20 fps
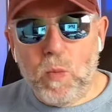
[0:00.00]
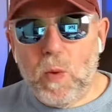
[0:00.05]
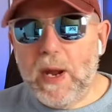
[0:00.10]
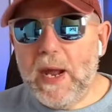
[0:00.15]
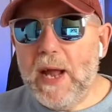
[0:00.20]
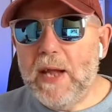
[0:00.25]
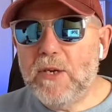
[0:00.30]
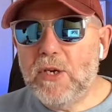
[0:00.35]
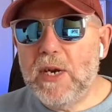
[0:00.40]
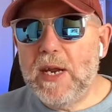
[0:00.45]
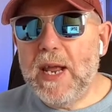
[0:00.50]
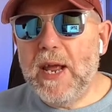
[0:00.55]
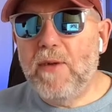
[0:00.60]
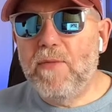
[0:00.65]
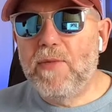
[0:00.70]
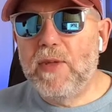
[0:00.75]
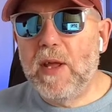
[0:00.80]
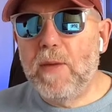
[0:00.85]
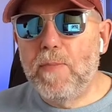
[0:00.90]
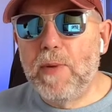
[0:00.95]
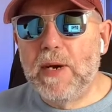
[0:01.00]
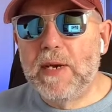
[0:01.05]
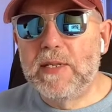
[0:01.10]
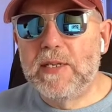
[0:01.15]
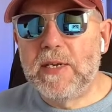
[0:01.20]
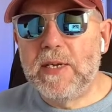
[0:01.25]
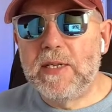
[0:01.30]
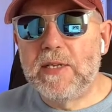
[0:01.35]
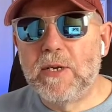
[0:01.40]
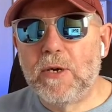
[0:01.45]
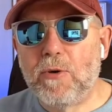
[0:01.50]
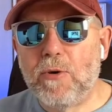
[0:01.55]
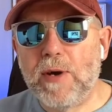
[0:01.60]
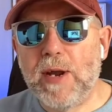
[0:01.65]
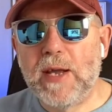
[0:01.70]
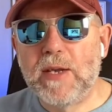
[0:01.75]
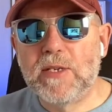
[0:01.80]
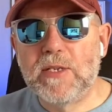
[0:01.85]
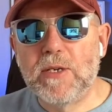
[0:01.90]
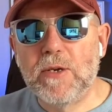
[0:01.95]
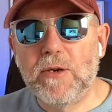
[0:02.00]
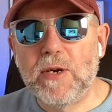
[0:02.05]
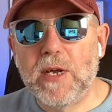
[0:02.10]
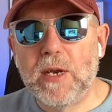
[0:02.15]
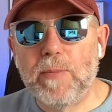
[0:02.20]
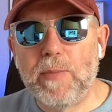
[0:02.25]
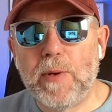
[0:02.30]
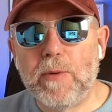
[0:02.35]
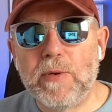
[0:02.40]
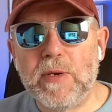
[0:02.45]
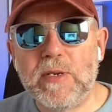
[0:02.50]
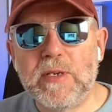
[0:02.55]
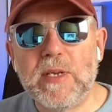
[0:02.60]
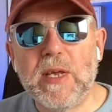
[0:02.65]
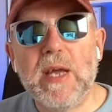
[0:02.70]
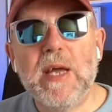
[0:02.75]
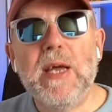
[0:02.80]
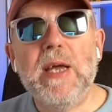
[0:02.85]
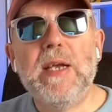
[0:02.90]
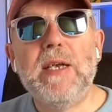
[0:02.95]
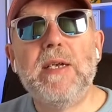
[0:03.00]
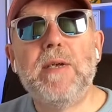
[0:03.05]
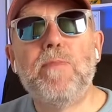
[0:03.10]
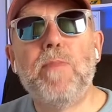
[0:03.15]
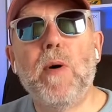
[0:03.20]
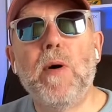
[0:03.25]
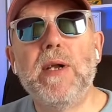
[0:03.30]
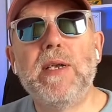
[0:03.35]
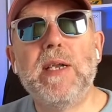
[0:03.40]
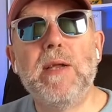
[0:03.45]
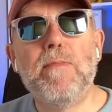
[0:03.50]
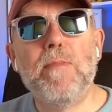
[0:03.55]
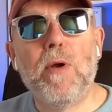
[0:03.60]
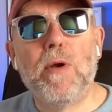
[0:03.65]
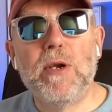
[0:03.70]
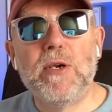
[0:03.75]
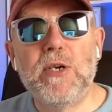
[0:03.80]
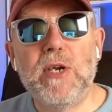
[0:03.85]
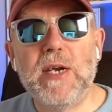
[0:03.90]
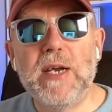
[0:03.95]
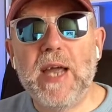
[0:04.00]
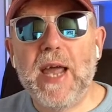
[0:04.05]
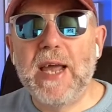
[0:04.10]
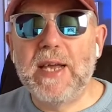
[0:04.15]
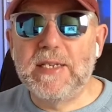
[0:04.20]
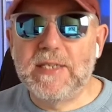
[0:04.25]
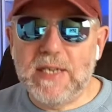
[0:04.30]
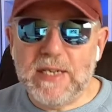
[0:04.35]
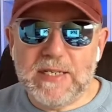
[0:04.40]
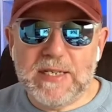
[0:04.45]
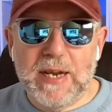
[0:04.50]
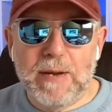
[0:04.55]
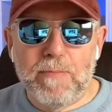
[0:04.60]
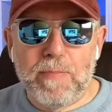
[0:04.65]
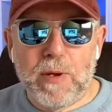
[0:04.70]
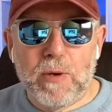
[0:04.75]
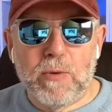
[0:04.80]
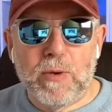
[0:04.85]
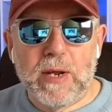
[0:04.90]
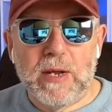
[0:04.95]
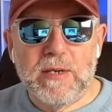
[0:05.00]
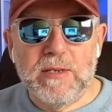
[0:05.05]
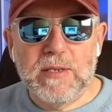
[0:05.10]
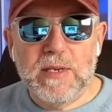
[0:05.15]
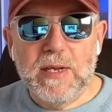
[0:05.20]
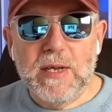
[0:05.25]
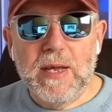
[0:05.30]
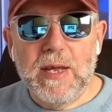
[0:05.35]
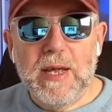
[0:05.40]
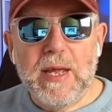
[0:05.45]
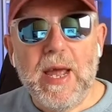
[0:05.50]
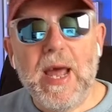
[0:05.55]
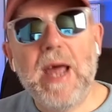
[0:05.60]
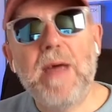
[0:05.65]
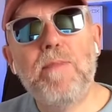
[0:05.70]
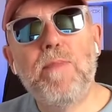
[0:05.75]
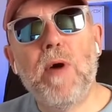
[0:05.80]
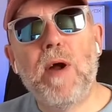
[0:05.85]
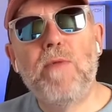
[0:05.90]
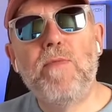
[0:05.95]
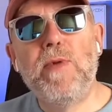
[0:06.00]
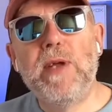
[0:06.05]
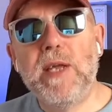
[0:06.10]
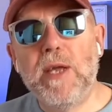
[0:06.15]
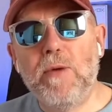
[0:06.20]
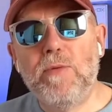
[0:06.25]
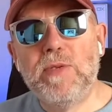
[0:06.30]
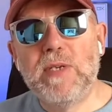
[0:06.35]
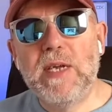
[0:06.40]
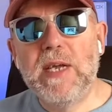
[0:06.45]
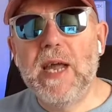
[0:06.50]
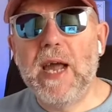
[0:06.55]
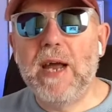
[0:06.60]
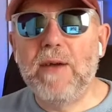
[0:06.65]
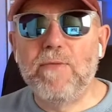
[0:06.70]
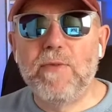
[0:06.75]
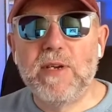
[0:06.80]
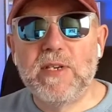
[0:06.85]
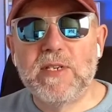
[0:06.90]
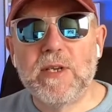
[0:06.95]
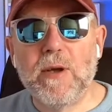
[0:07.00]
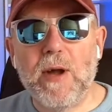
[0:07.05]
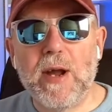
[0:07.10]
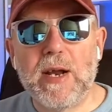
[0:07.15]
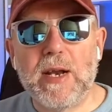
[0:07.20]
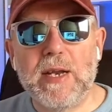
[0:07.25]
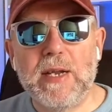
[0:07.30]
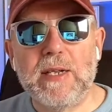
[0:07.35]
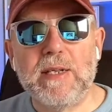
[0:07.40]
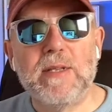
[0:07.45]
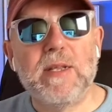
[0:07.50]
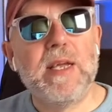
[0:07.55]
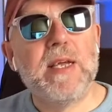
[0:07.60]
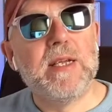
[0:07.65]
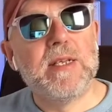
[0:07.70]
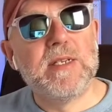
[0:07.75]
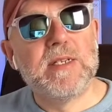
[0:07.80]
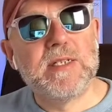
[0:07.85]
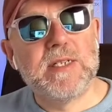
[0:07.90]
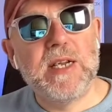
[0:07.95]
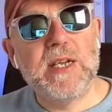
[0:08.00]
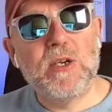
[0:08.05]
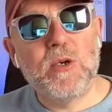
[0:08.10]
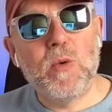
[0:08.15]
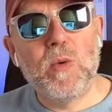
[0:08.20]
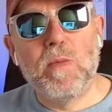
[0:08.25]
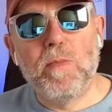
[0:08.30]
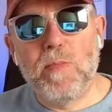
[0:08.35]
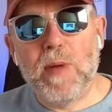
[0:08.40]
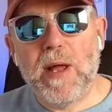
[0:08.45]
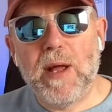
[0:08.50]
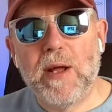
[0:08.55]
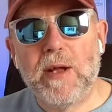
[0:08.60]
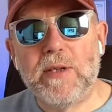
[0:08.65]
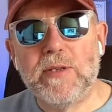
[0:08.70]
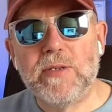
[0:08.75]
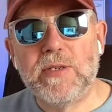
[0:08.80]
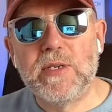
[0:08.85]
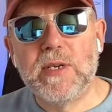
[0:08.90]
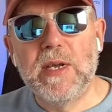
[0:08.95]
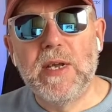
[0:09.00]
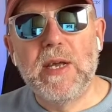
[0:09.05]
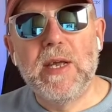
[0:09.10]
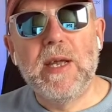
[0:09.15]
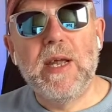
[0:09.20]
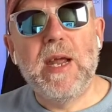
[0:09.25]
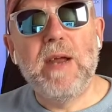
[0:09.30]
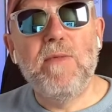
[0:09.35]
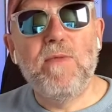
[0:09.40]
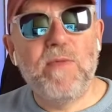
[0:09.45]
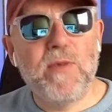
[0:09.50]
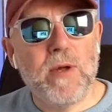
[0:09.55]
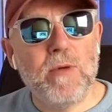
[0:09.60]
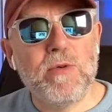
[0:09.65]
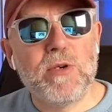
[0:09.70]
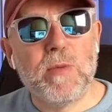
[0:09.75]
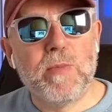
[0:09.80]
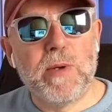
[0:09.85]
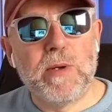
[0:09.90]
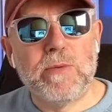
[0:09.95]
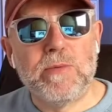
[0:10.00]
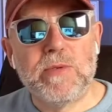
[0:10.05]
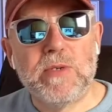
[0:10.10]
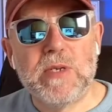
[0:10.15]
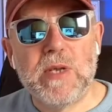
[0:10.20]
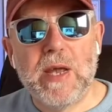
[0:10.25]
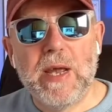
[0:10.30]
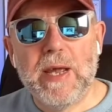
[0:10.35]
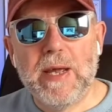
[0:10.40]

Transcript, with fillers: we actually have the ability to create circular buildings by demolishing existing buildings and by reusing and recycling the constituent parts in future builds.